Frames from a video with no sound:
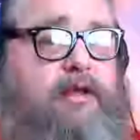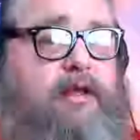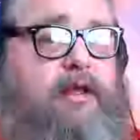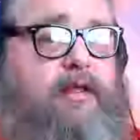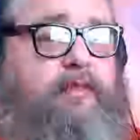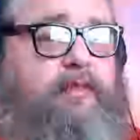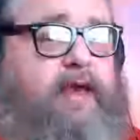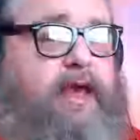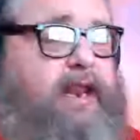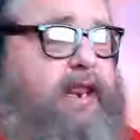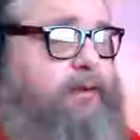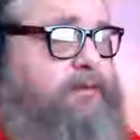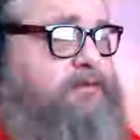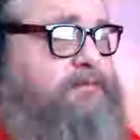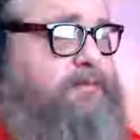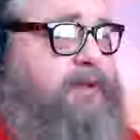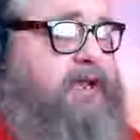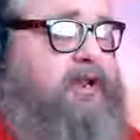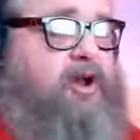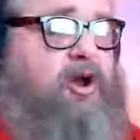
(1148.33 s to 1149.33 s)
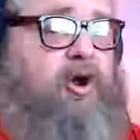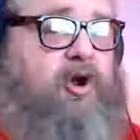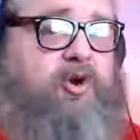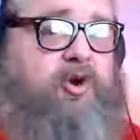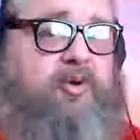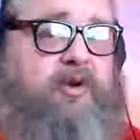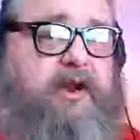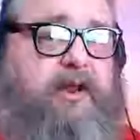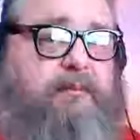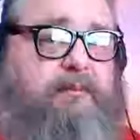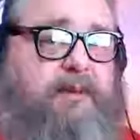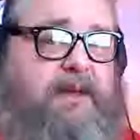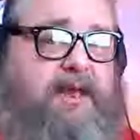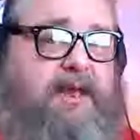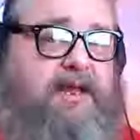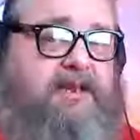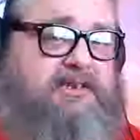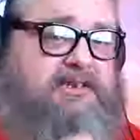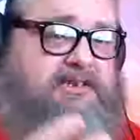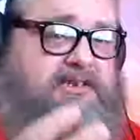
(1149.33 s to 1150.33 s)
that he was being all creepy
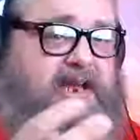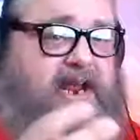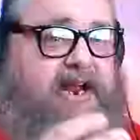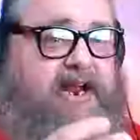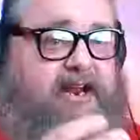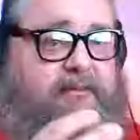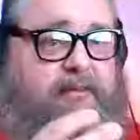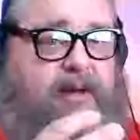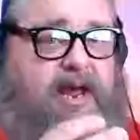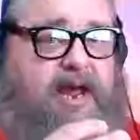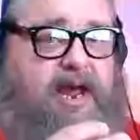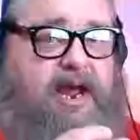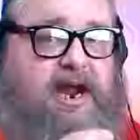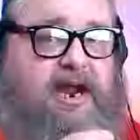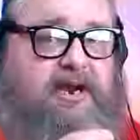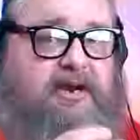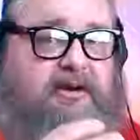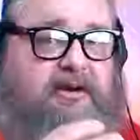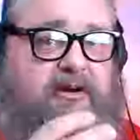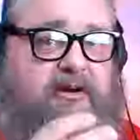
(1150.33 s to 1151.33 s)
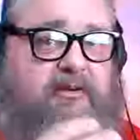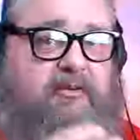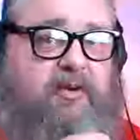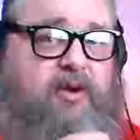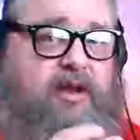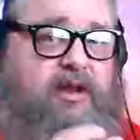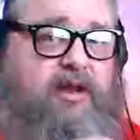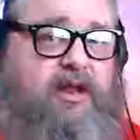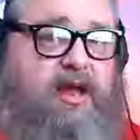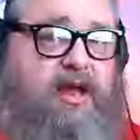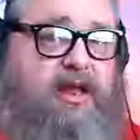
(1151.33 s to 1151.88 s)
and standing behind her and whatnot.